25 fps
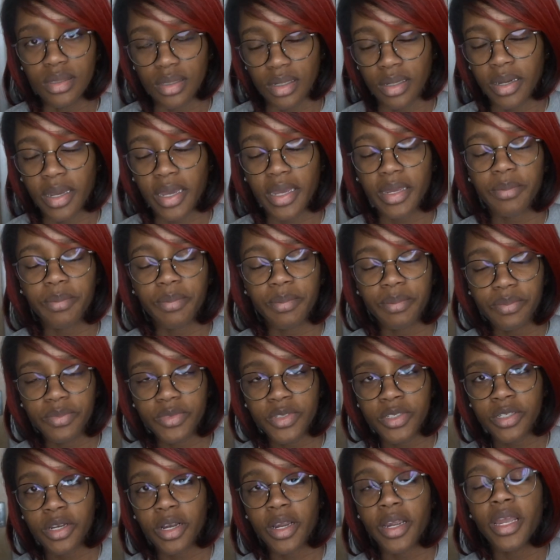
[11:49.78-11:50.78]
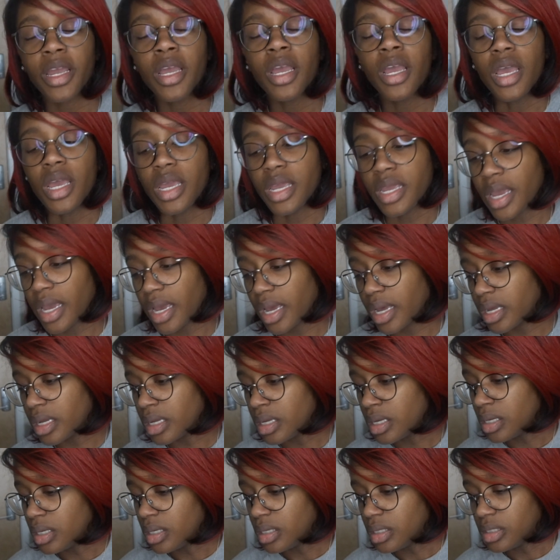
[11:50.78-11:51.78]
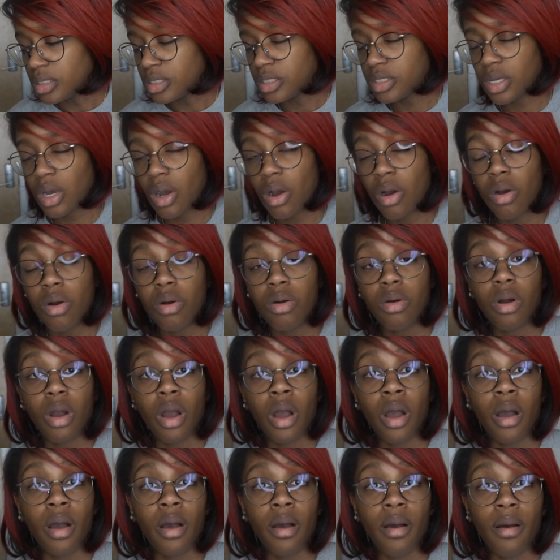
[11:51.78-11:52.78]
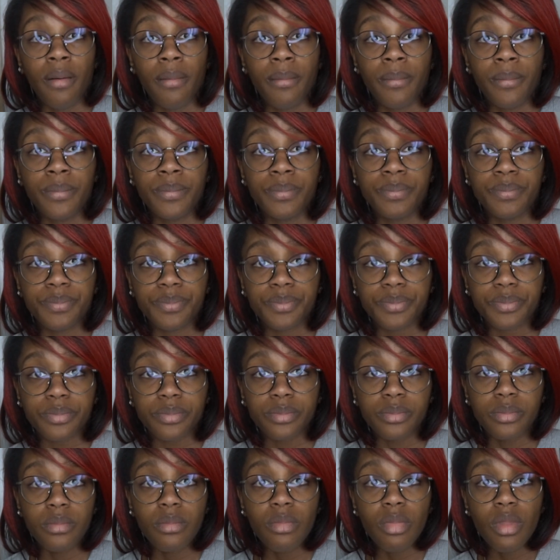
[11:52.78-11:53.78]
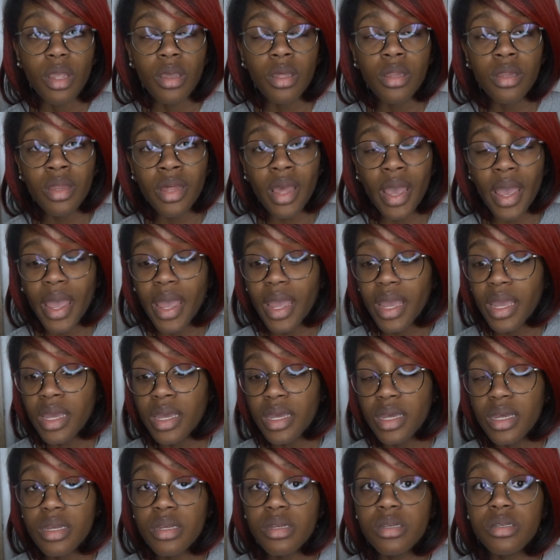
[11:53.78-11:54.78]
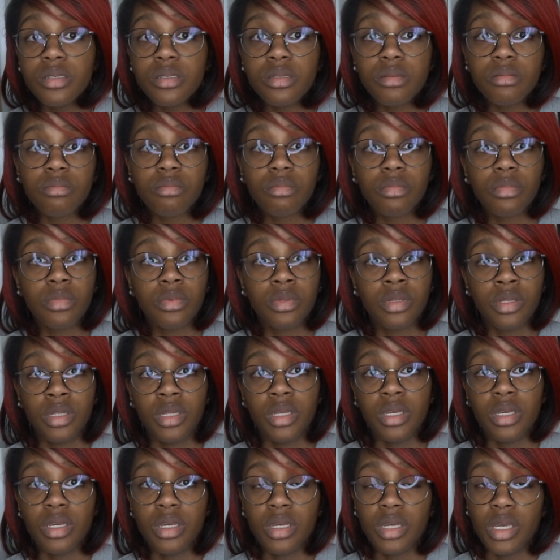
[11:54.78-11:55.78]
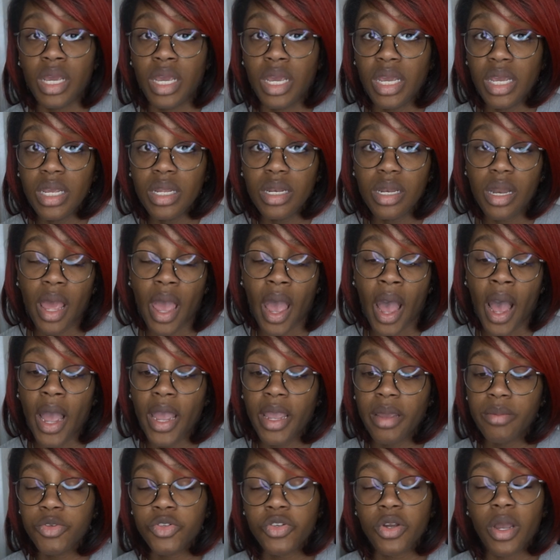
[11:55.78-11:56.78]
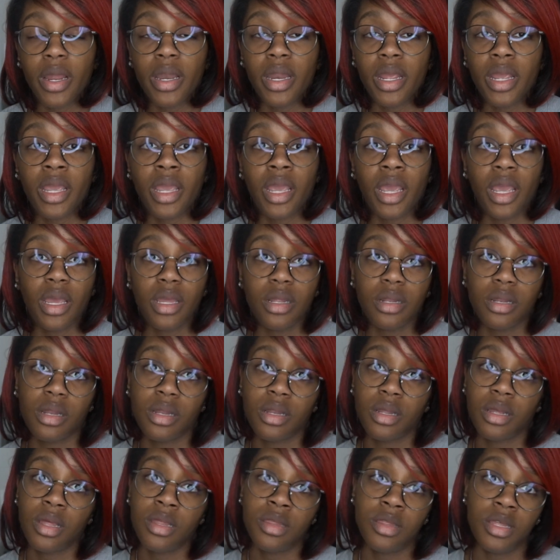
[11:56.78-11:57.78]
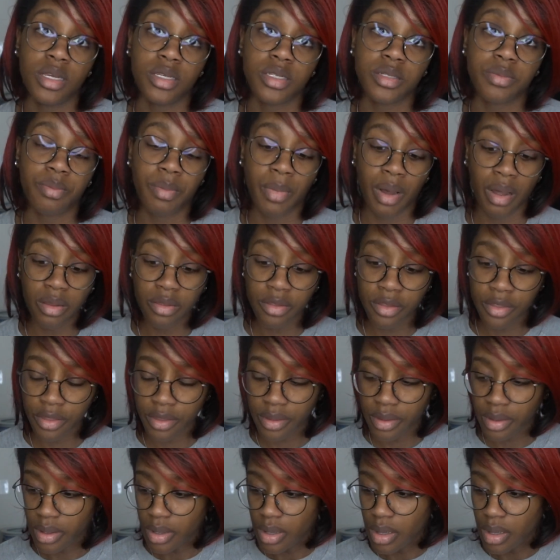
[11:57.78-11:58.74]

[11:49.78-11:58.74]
Okay, sorry. Yeah. So that is the heat I am trying to get this month.